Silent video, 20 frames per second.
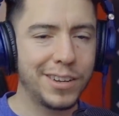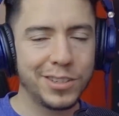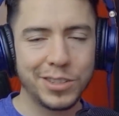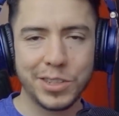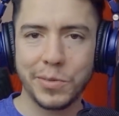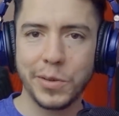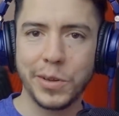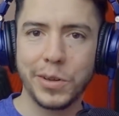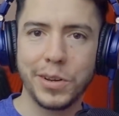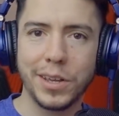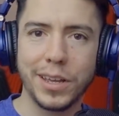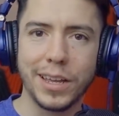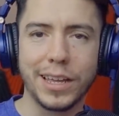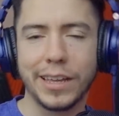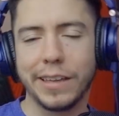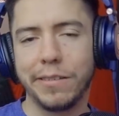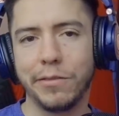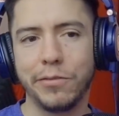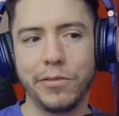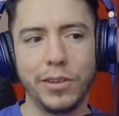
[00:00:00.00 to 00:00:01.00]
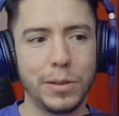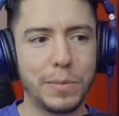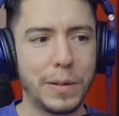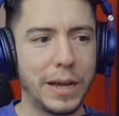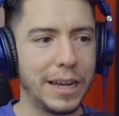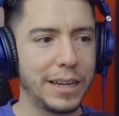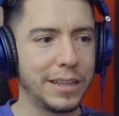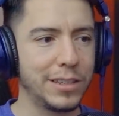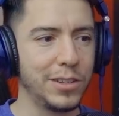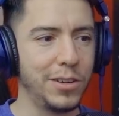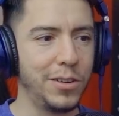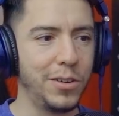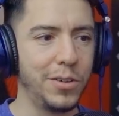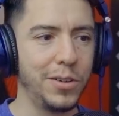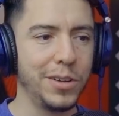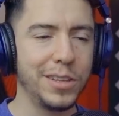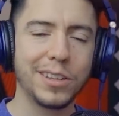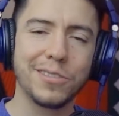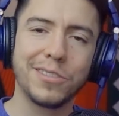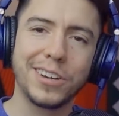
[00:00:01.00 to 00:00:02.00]
and contributing and giving feedback,
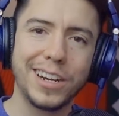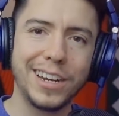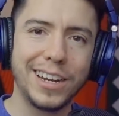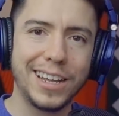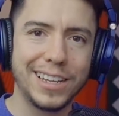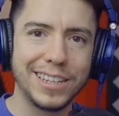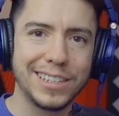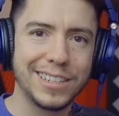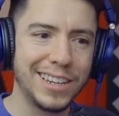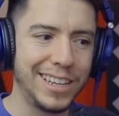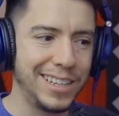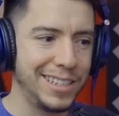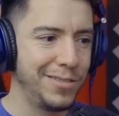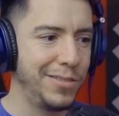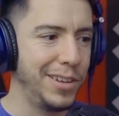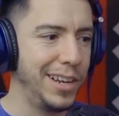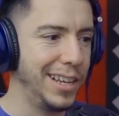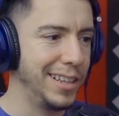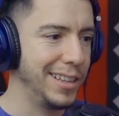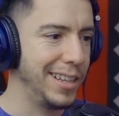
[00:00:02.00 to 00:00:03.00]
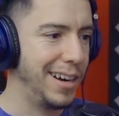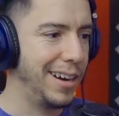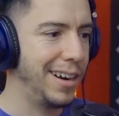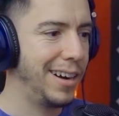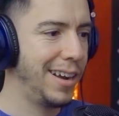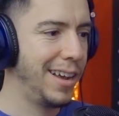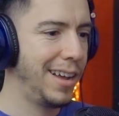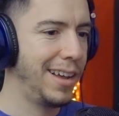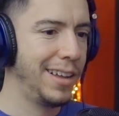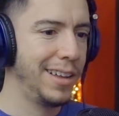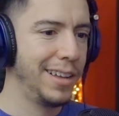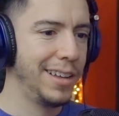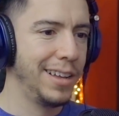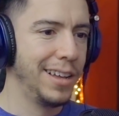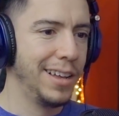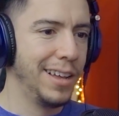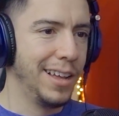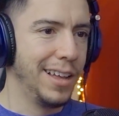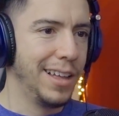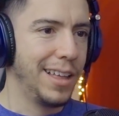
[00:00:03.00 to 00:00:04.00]
so it's a very nice feeling there.
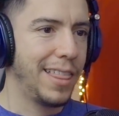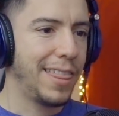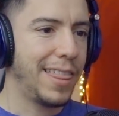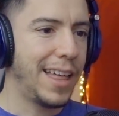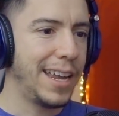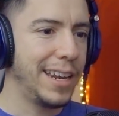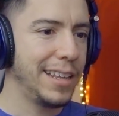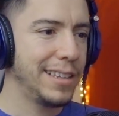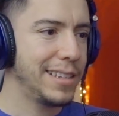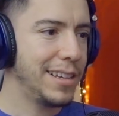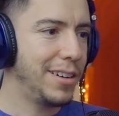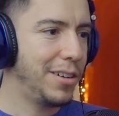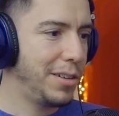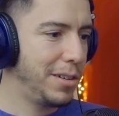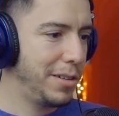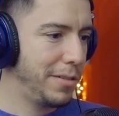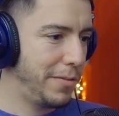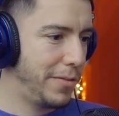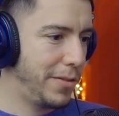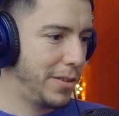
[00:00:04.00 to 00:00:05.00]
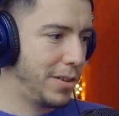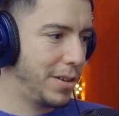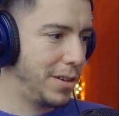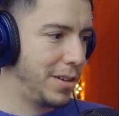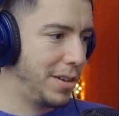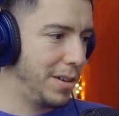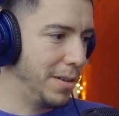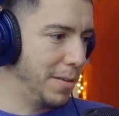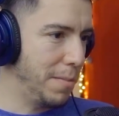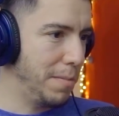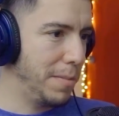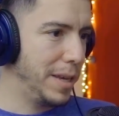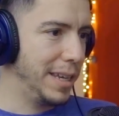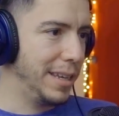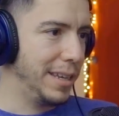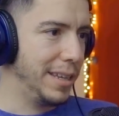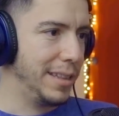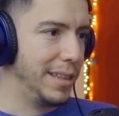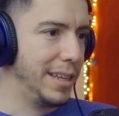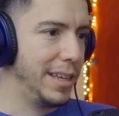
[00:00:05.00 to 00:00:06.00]
That is all for
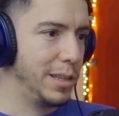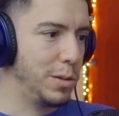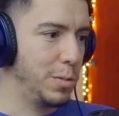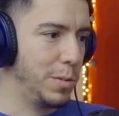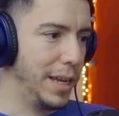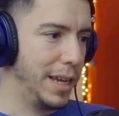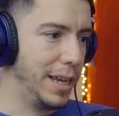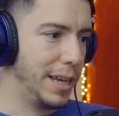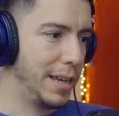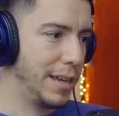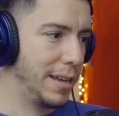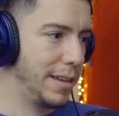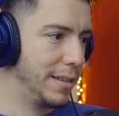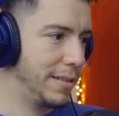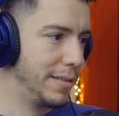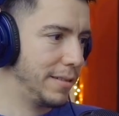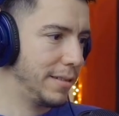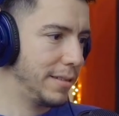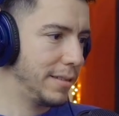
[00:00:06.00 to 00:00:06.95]
me this week.